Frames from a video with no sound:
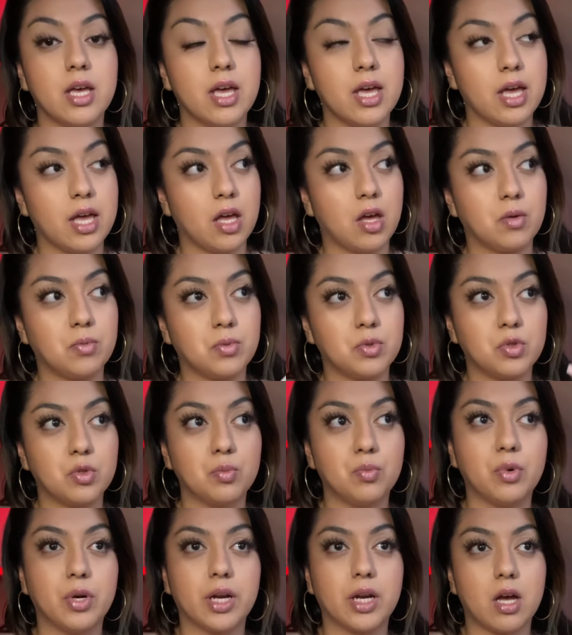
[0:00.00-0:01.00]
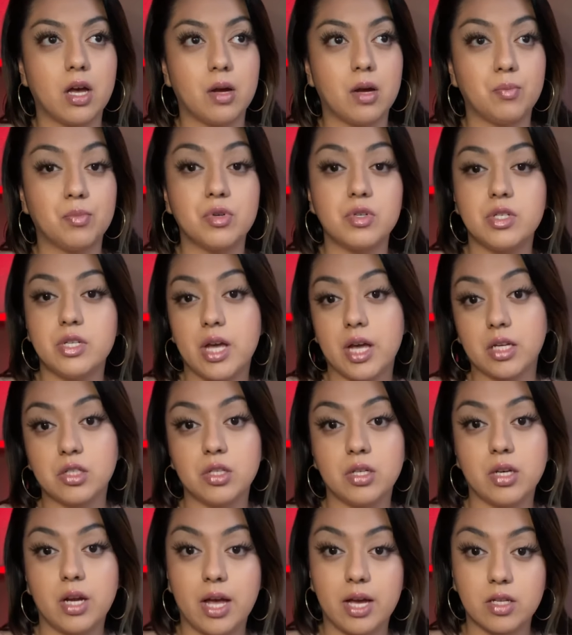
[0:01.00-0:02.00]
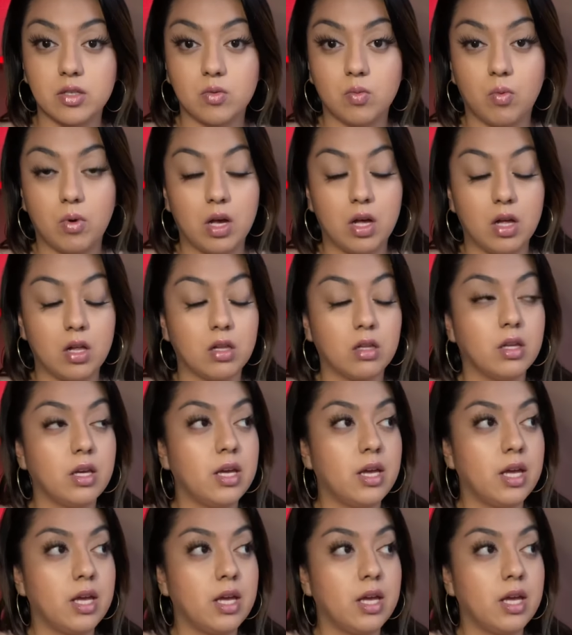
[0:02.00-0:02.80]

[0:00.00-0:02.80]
It helps to bring protection as well.